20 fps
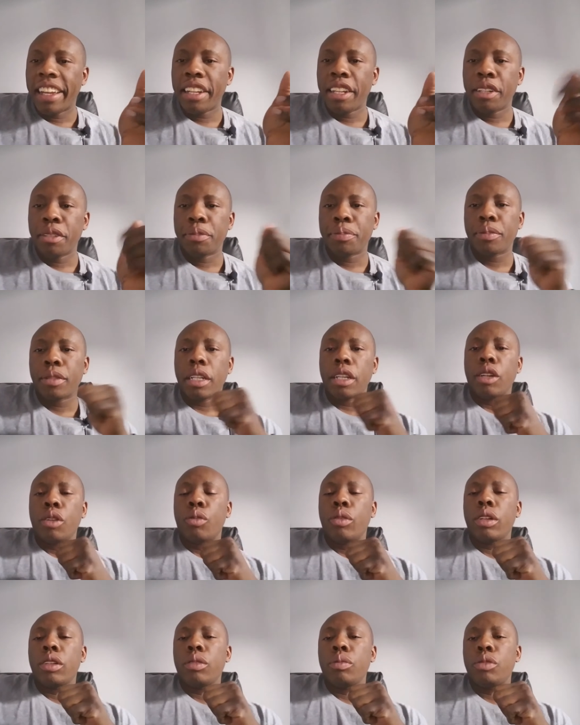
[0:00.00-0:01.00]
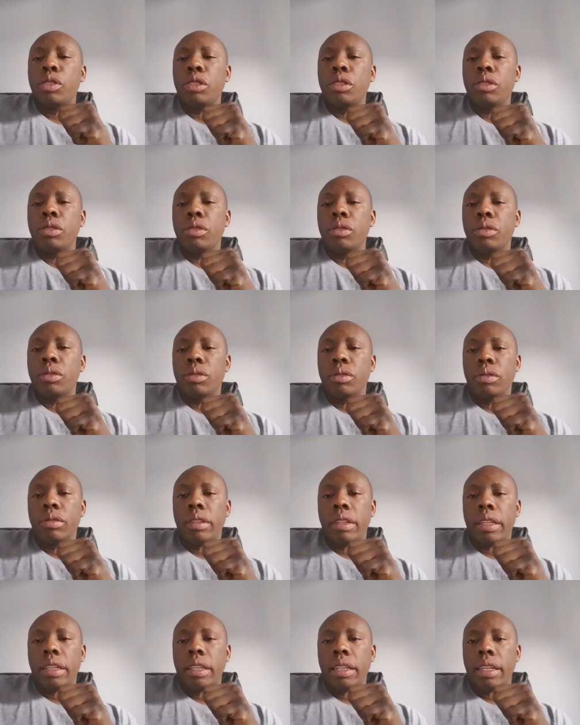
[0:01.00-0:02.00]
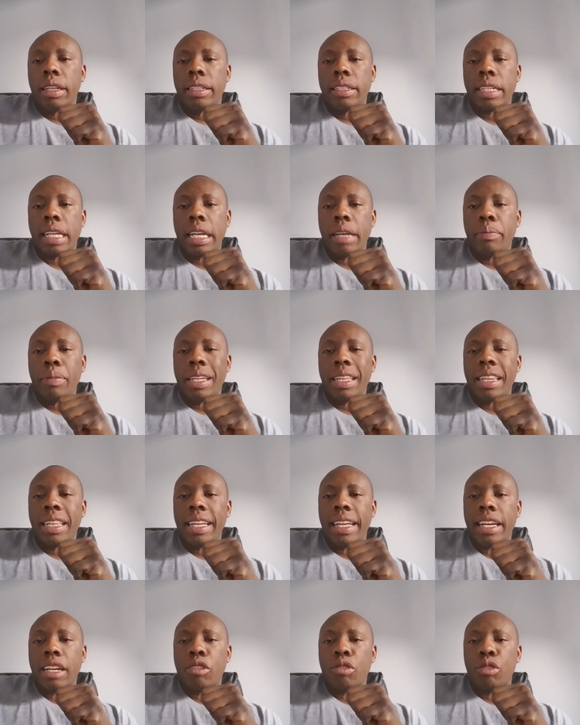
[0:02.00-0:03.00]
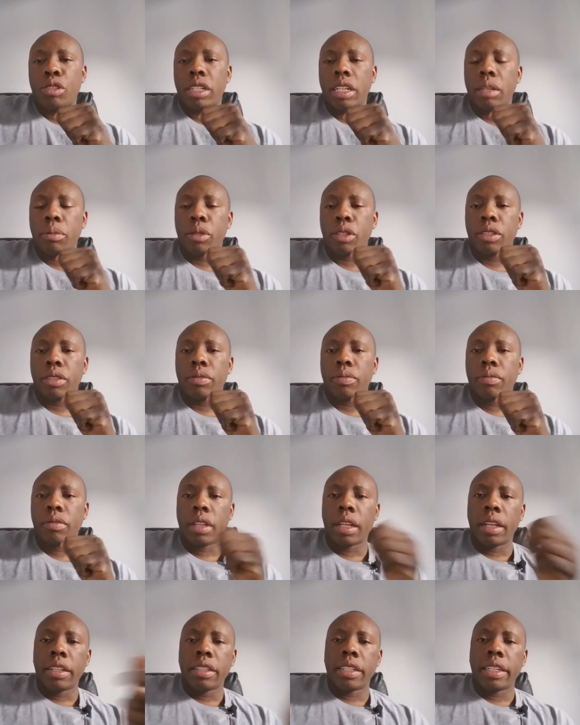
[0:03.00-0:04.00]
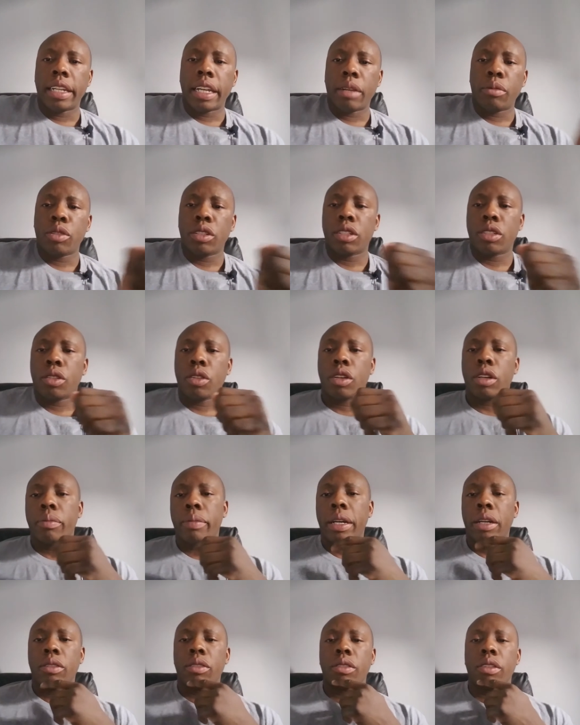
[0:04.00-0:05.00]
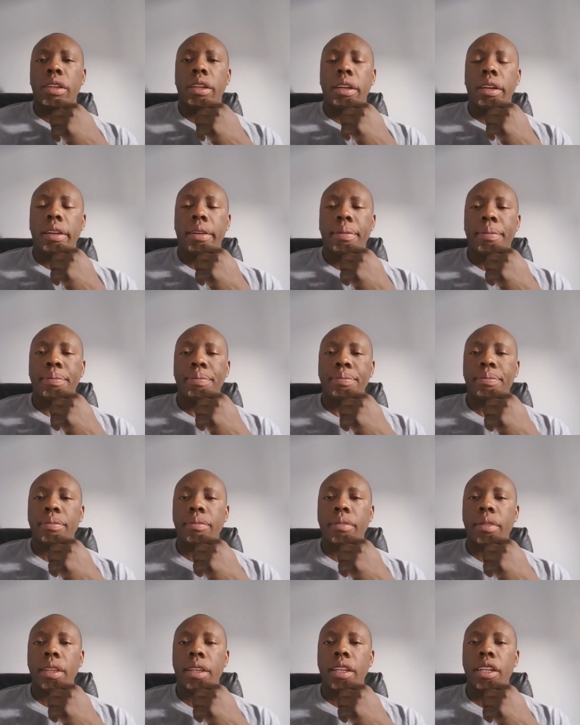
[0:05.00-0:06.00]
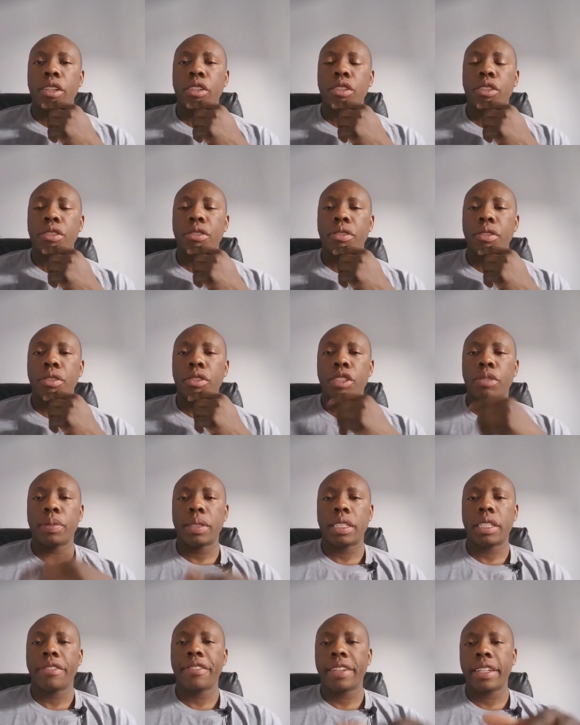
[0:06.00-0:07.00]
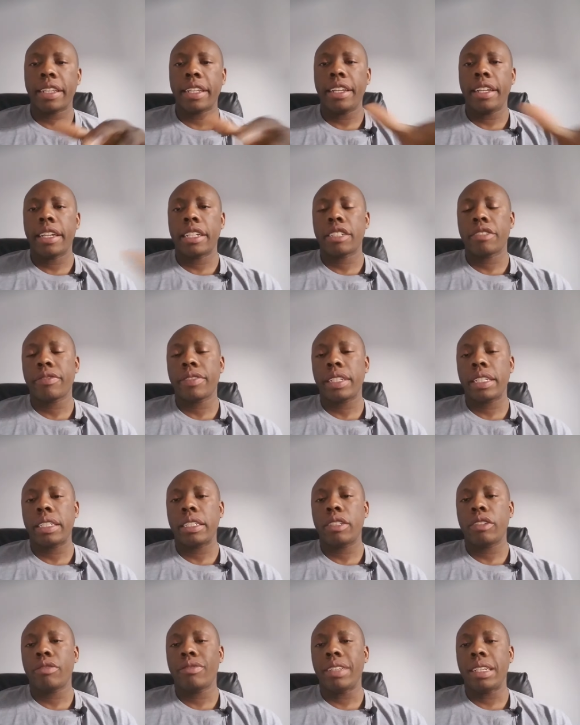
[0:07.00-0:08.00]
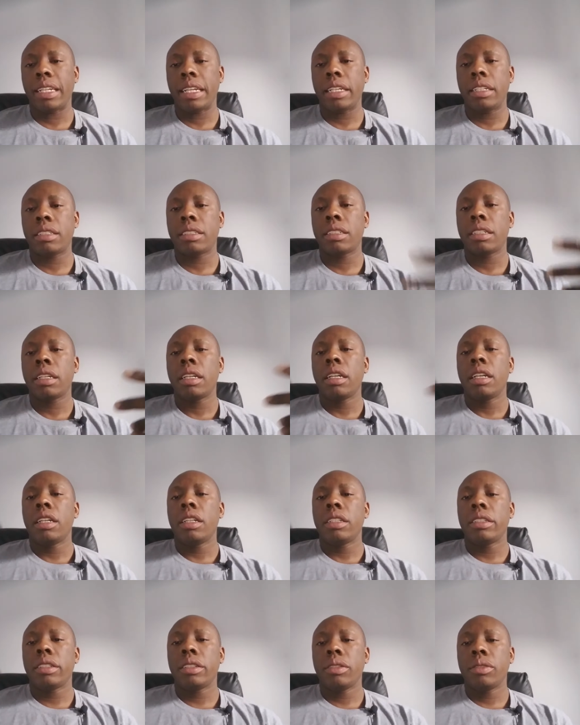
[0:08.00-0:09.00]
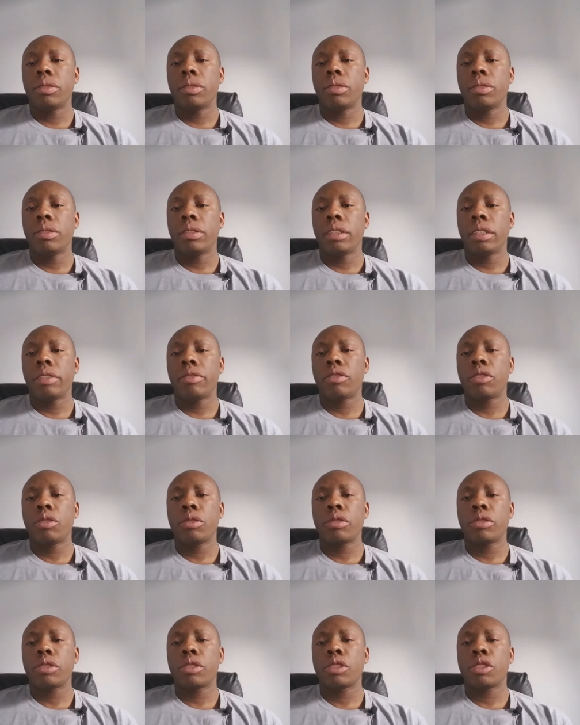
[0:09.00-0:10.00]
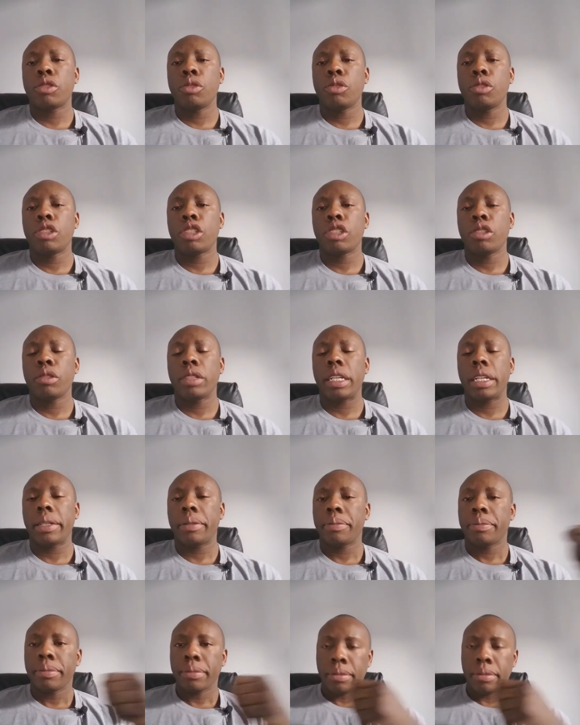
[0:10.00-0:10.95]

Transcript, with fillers: Hello, welcome to Escaping the Echo Chamber. Today I wanted to talk about uh, gun control, specifically as it re- relates to the Florida school shooting.